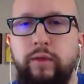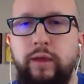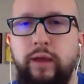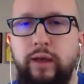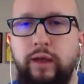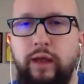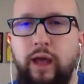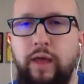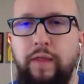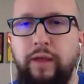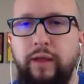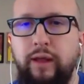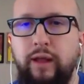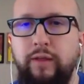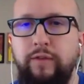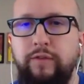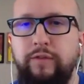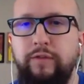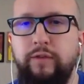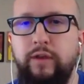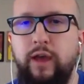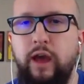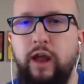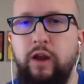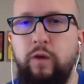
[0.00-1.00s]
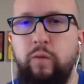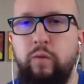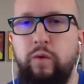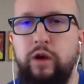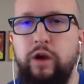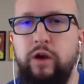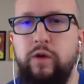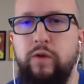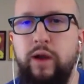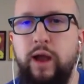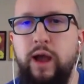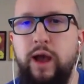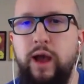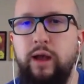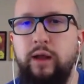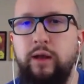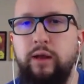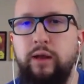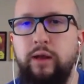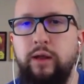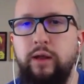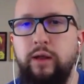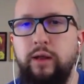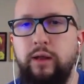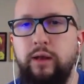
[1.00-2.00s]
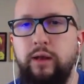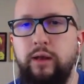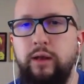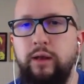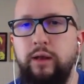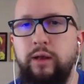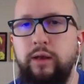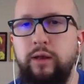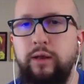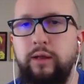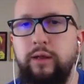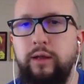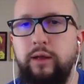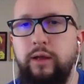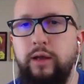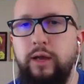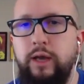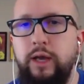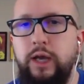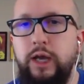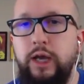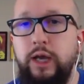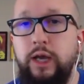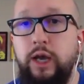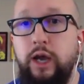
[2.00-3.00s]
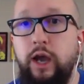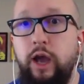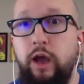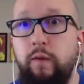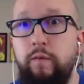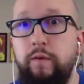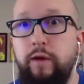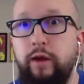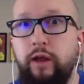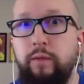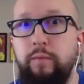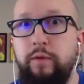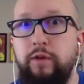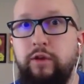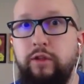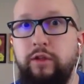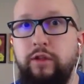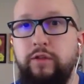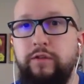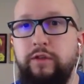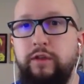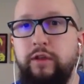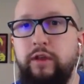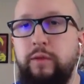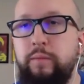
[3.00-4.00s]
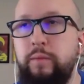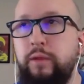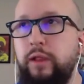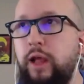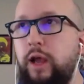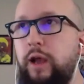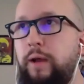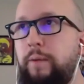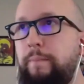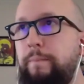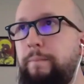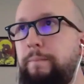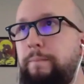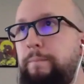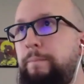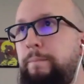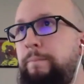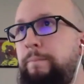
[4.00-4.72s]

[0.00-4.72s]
like I think that's kind of where you're at, and I would recommend you listen to him a lot.